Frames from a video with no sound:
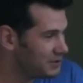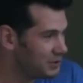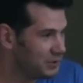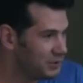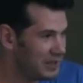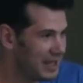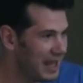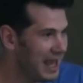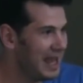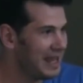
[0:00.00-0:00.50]

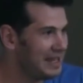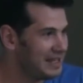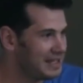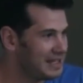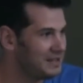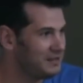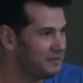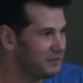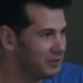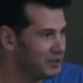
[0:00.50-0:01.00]
do the
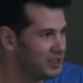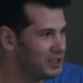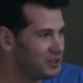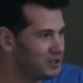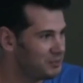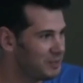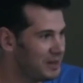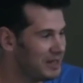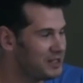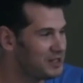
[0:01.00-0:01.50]
anti-free
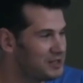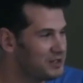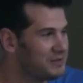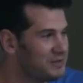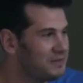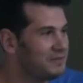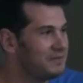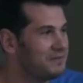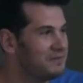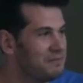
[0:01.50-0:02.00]
speech,
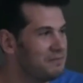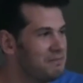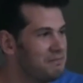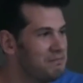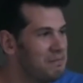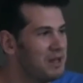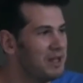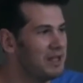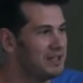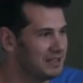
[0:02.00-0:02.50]

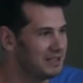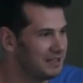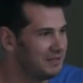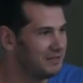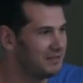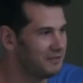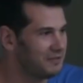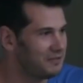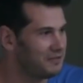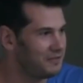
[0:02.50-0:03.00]

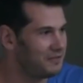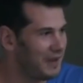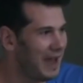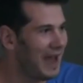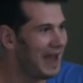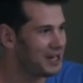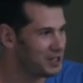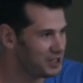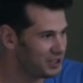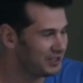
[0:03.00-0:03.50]
militant,
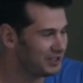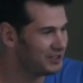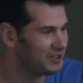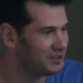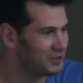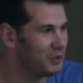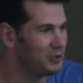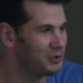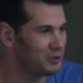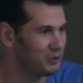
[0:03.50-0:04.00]
fascist
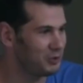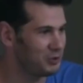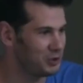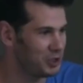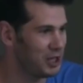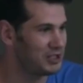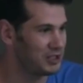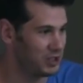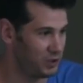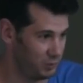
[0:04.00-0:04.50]
social
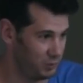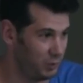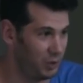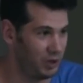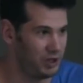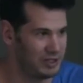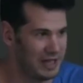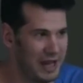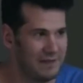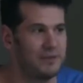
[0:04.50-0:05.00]
justice
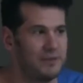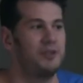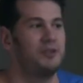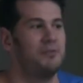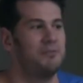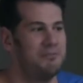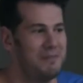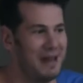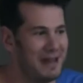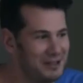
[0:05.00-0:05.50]
warriors have to
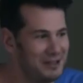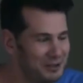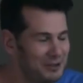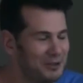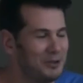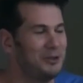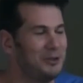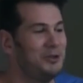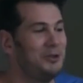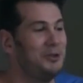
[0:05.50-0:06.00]
do
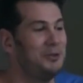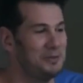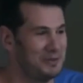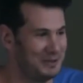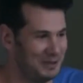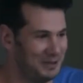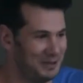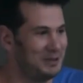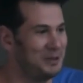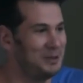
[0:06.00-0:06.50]
mental
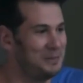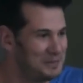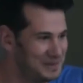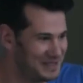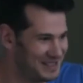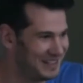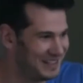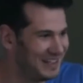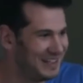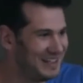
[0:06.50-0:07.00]

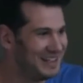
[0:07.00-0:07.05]
loop-de-loops